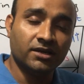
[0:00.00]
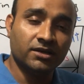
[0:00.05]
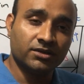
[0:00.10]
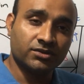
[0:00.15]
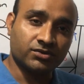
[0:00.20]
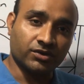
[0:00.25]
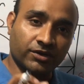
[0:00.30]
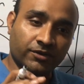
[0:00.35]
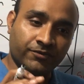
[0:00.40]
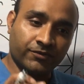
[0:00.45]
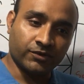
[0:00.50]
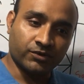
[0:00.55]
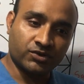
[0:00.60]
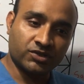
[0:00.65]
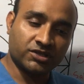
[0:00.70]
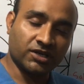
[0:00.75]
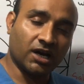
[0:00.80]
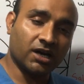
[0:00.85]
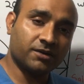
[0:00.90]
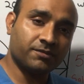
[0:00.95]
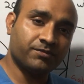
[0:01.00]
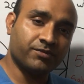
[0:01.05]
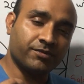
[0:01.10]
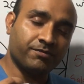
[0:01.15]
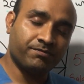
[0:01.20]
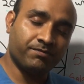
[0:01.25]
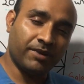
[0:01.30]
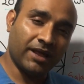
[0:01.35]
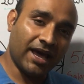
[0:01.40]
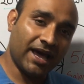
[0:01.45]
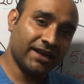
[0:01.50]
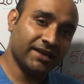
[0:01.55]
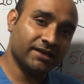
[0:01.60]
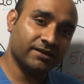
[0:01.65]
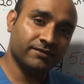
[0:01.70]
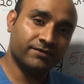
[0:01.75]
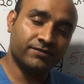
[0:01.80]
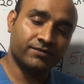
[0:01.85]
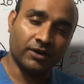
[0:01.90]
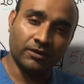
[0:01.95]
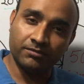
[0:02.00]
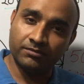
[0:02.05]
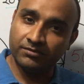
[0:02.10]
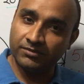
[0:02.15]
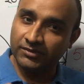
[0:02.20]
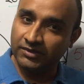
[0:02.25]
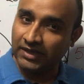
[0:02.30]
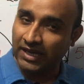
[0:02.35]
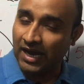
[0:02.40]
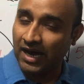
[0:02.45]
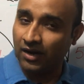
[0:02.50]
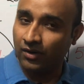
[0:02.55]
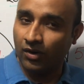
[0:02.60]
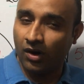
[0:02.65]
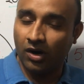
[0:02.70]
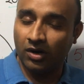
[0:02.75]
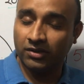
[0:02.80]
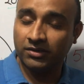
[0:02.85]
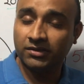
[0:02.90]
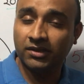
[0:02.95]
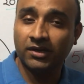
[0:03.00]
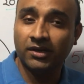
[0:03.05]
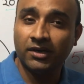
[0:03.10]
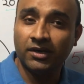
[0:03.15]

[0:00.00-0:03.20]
So if you start planning from now on,